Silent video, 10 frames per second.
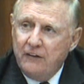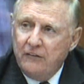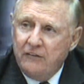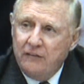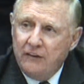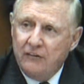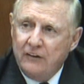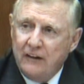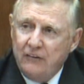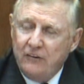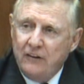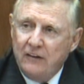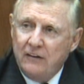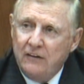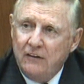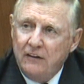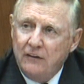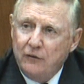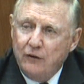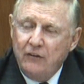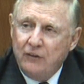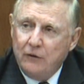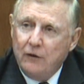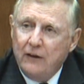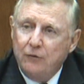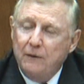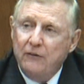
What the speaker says: in this investigation that the Attorney General has